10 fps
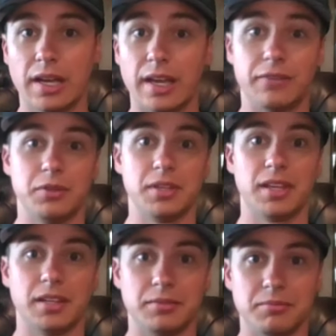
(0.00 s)
And if we
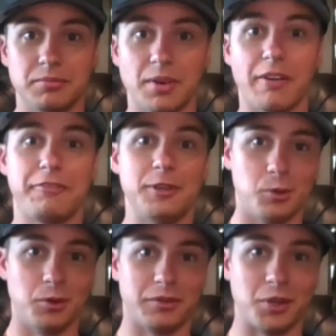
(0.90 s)
get a
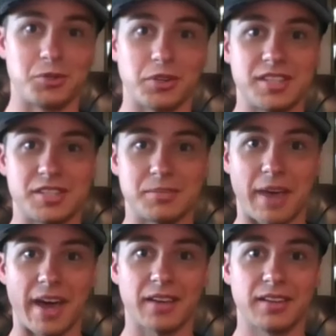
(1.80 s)
few of those races
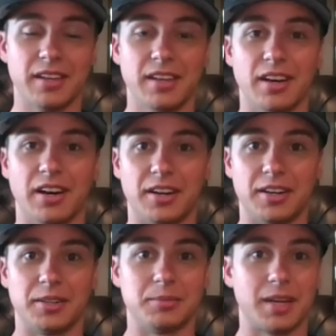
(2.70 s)
back,
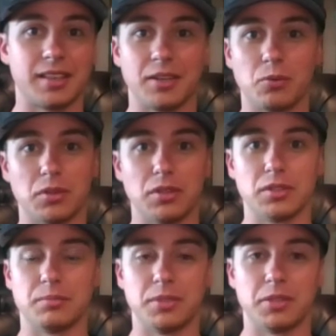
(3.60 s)
I think
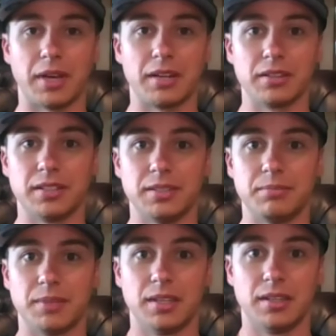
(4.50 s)
we're
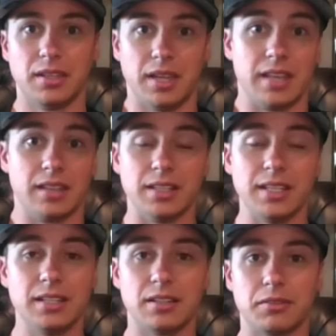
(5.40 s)
handily in the
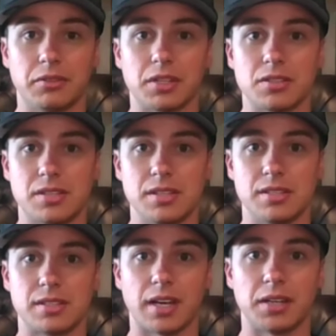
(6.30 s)
lead of the regular
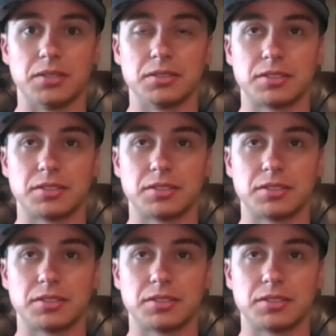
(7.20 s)
season title.